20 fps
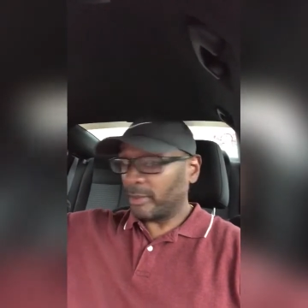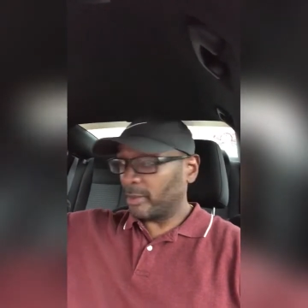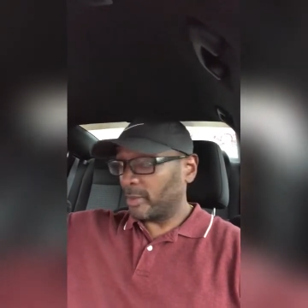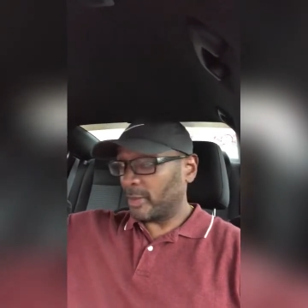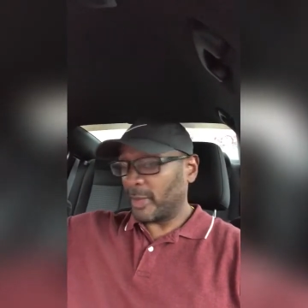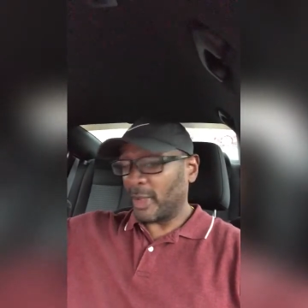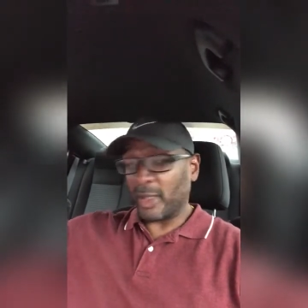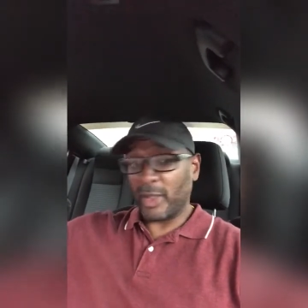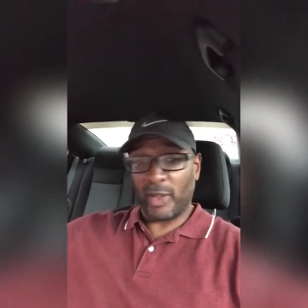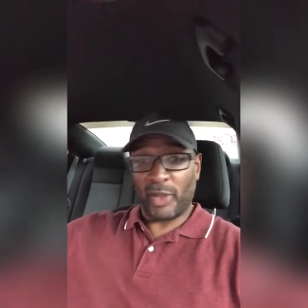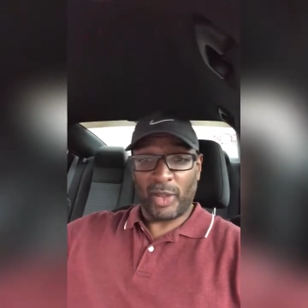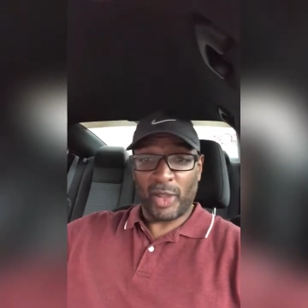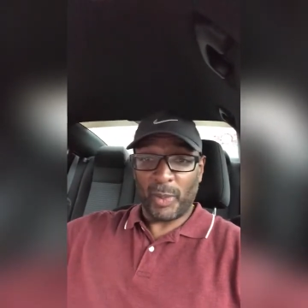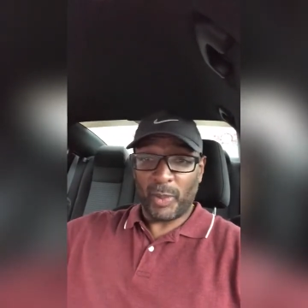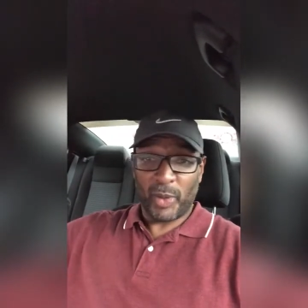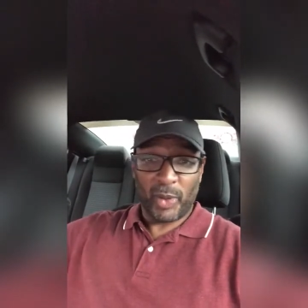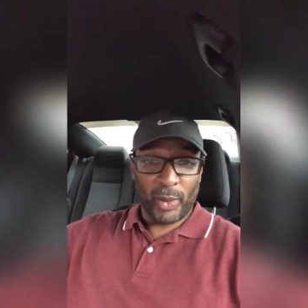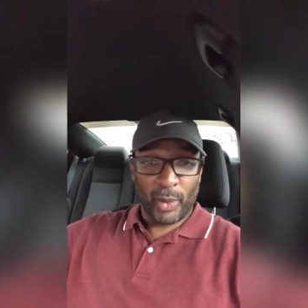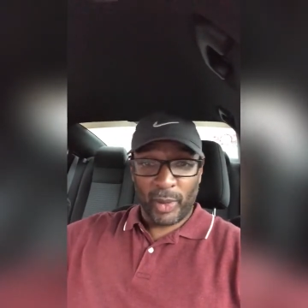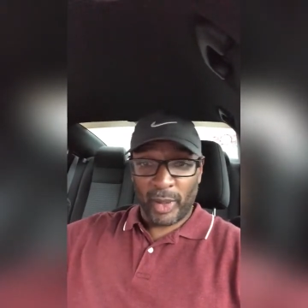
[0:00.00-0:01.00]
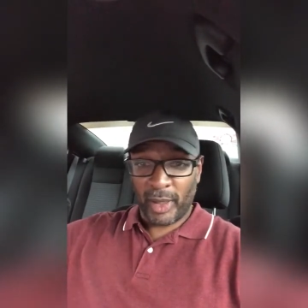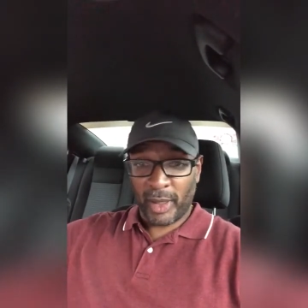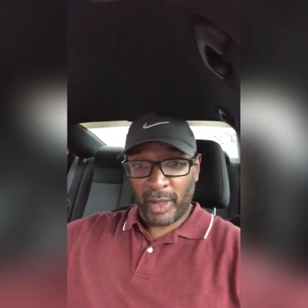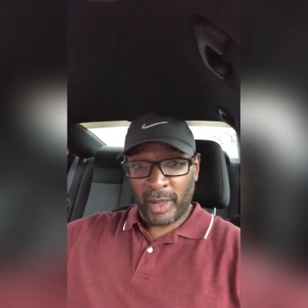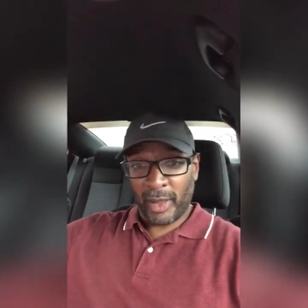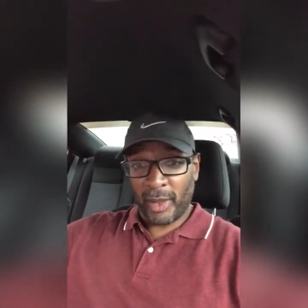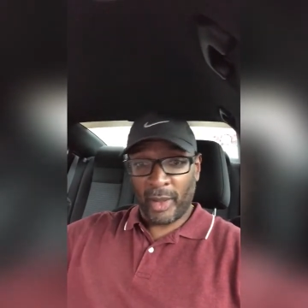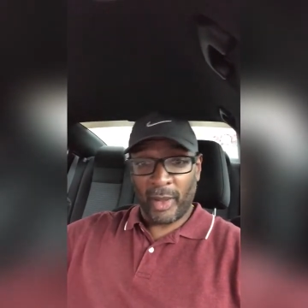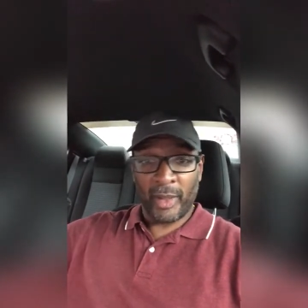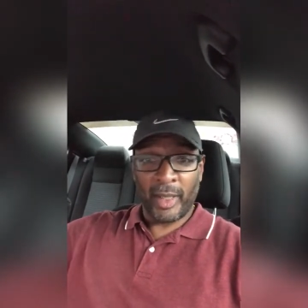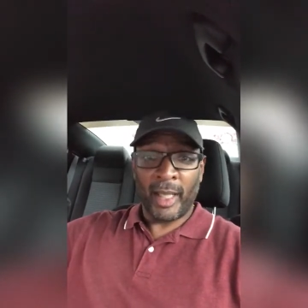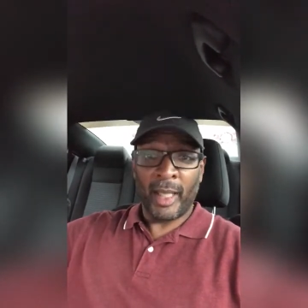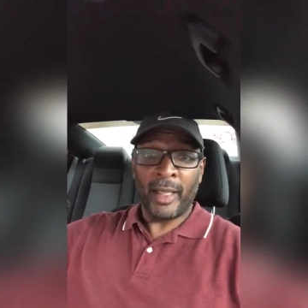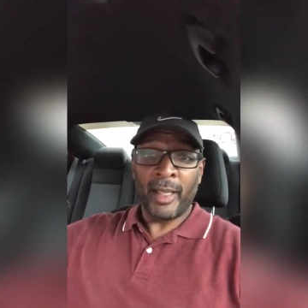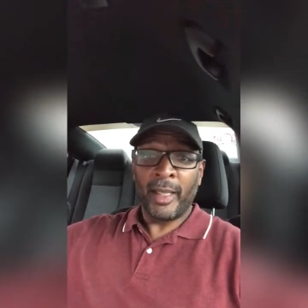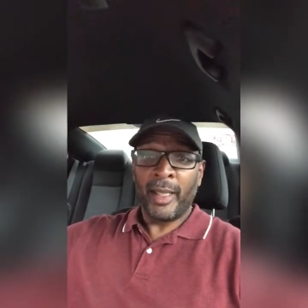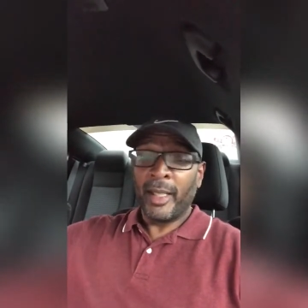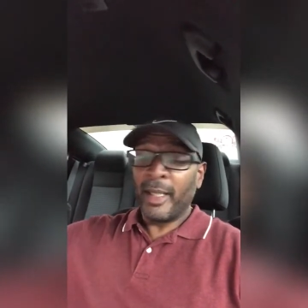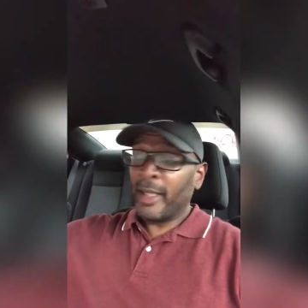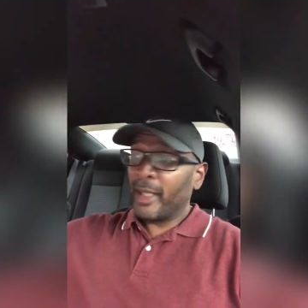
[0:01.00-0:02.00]
the chip shortage and all that,
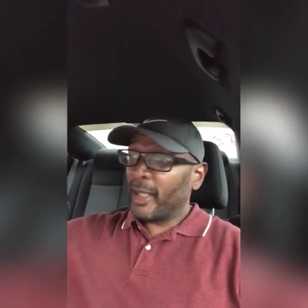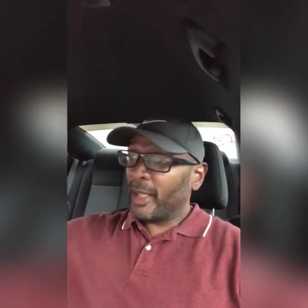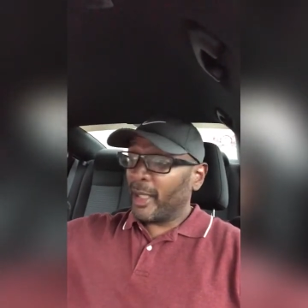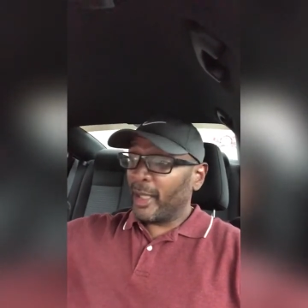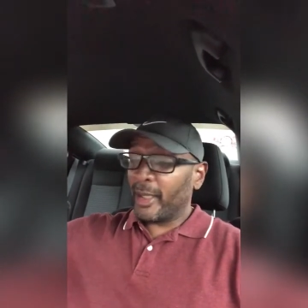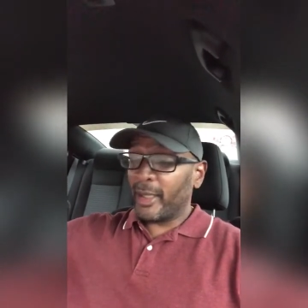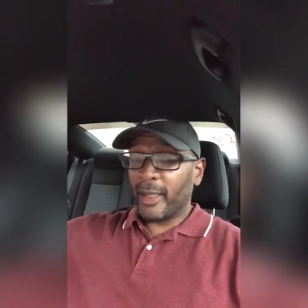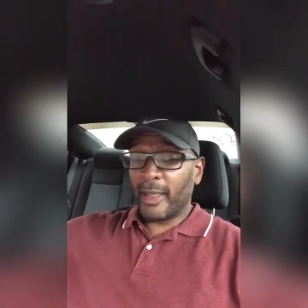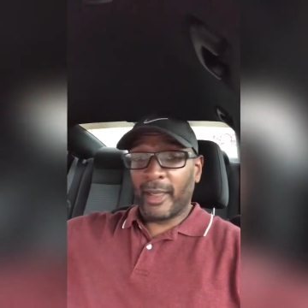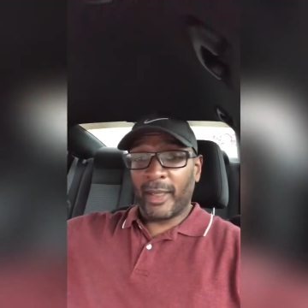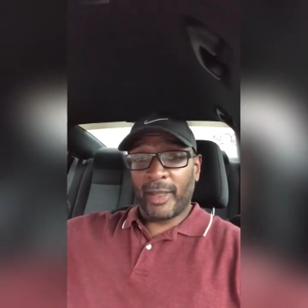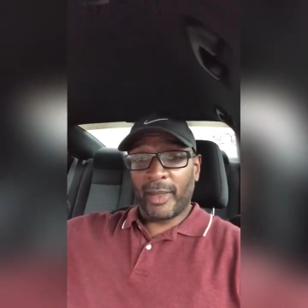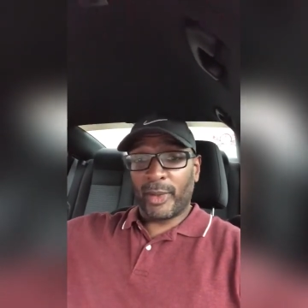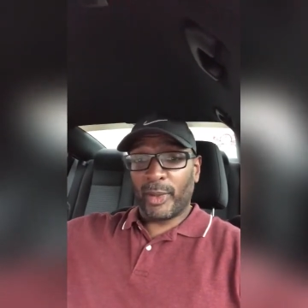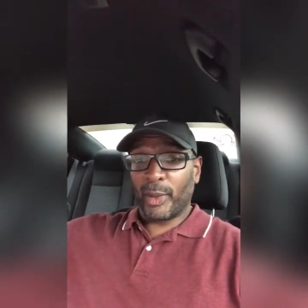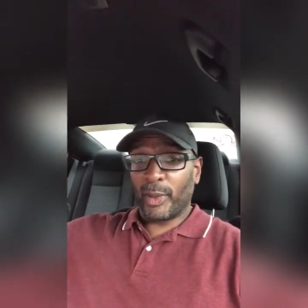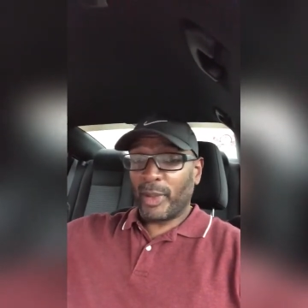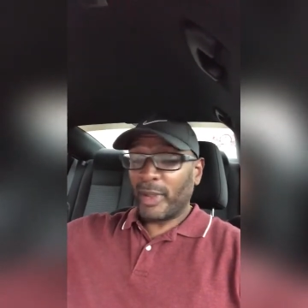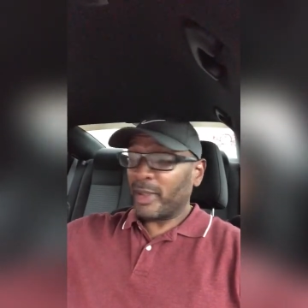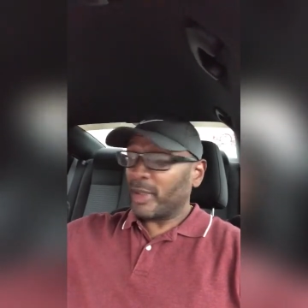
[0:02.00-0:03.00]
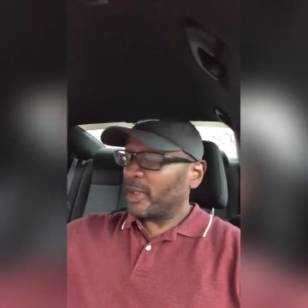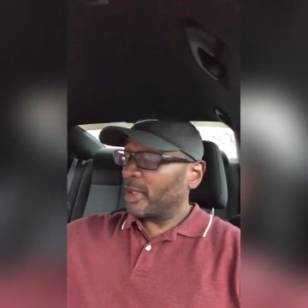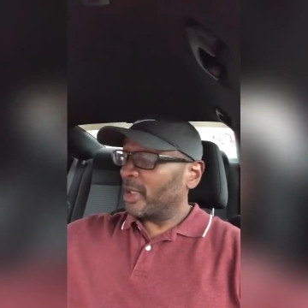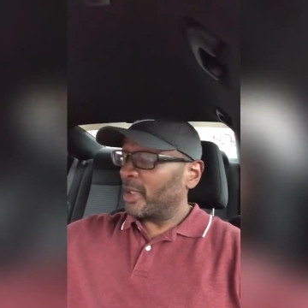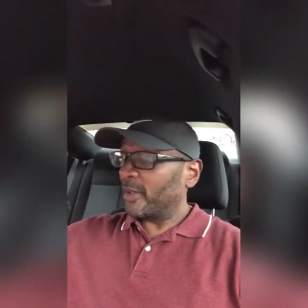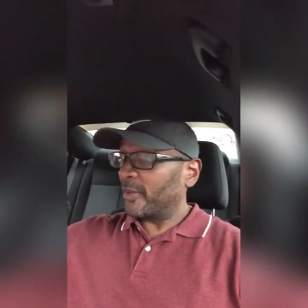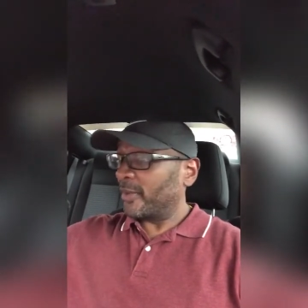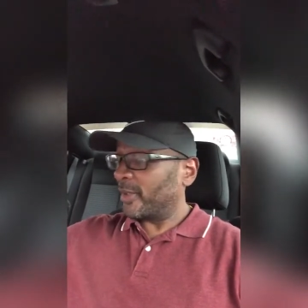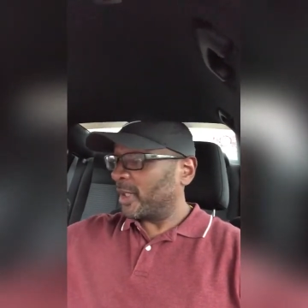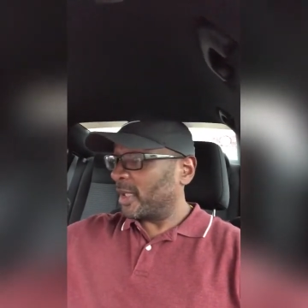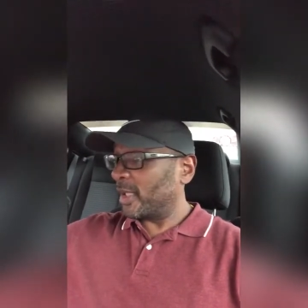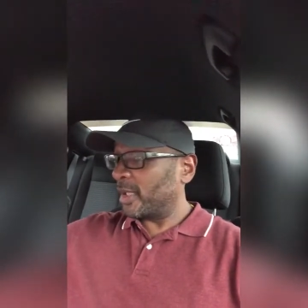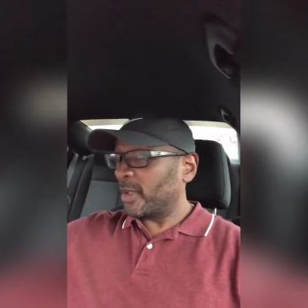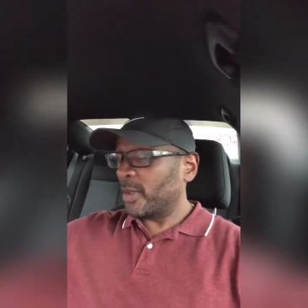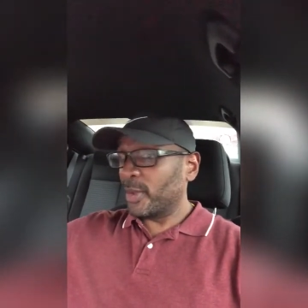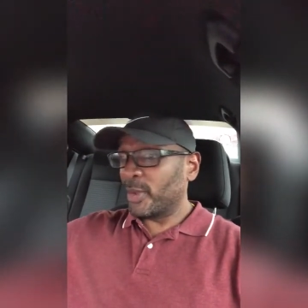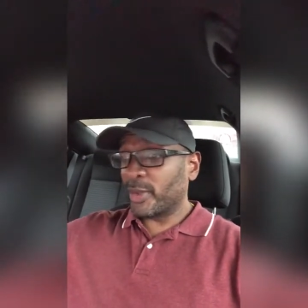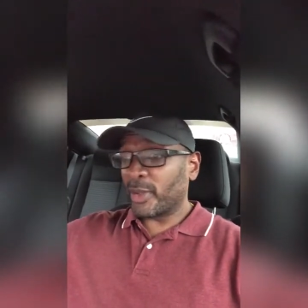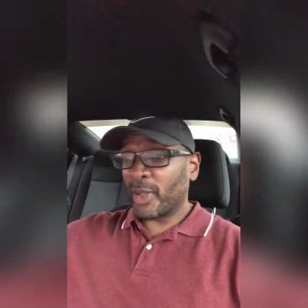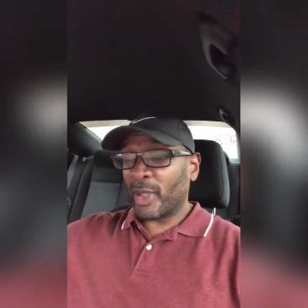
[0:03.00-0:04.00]
and the shortage of
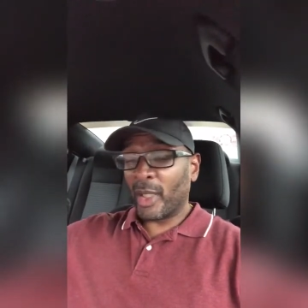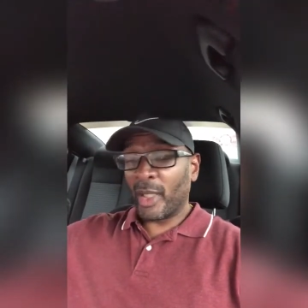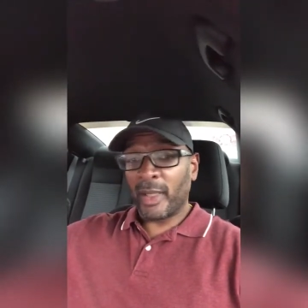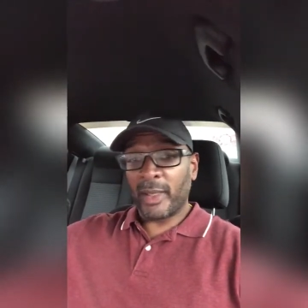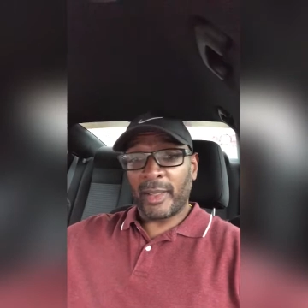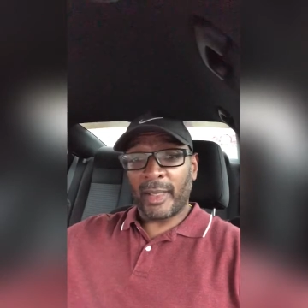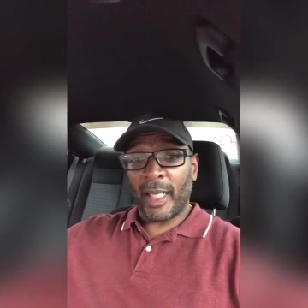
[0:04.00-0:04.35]
used cars,